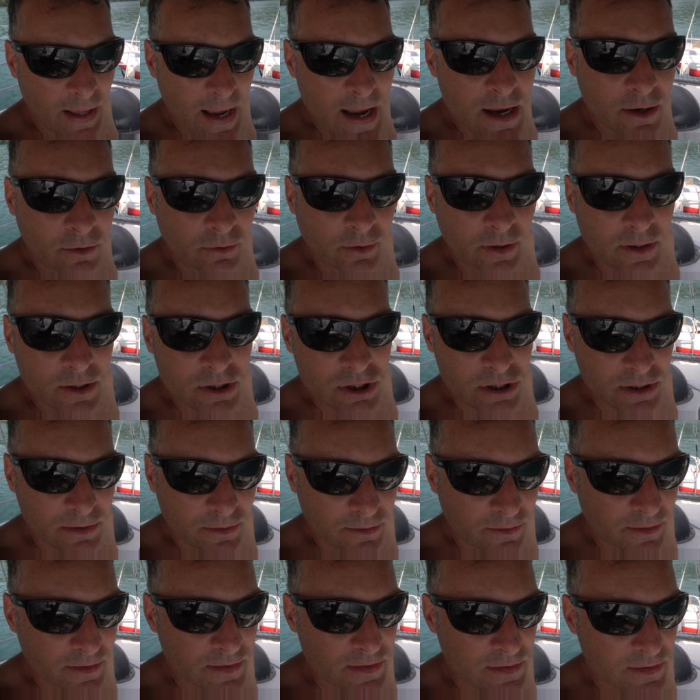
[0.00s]
anchorage
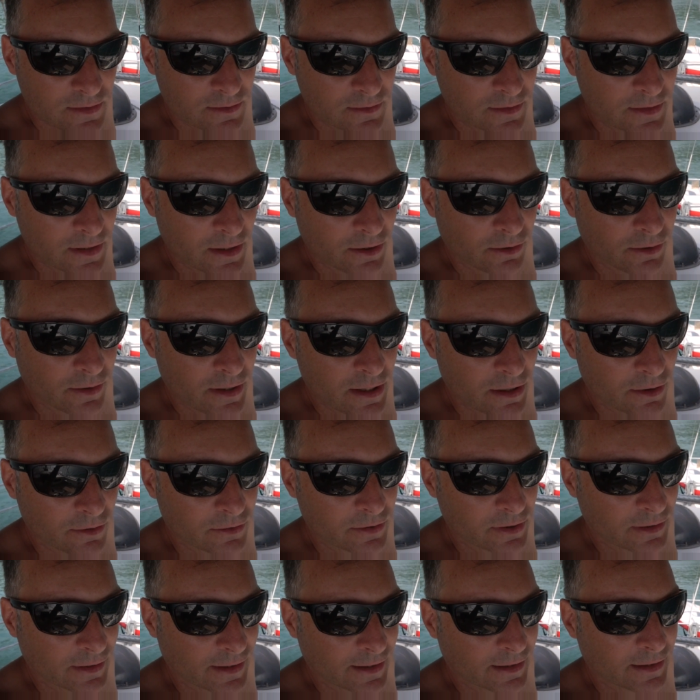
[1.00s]
that's near here
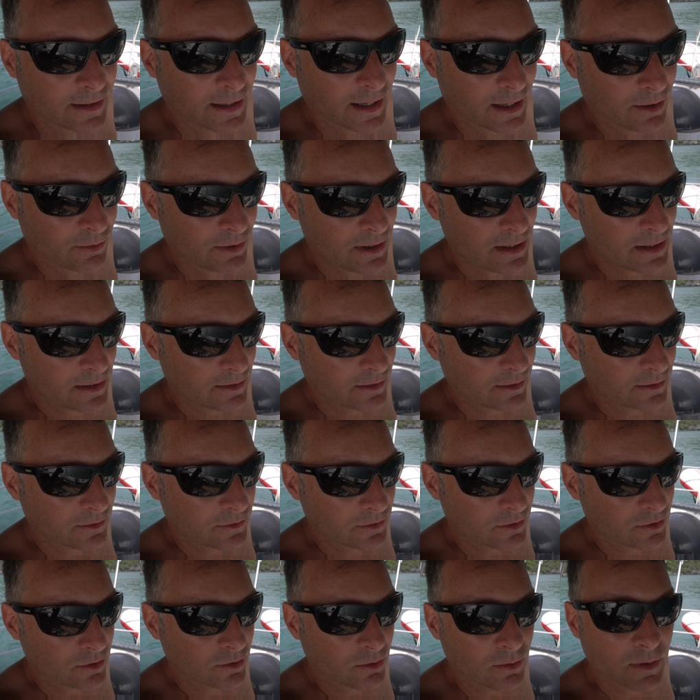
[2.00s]
to Langkawi
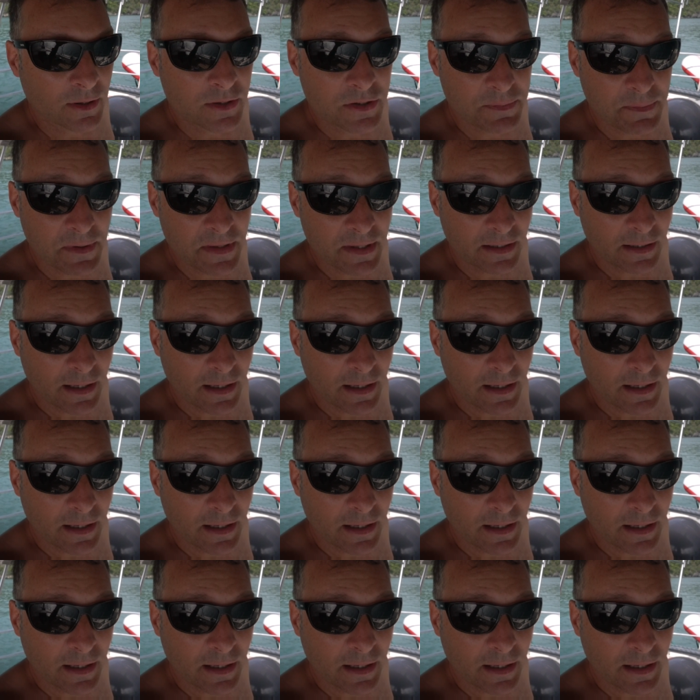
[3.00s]
to spend the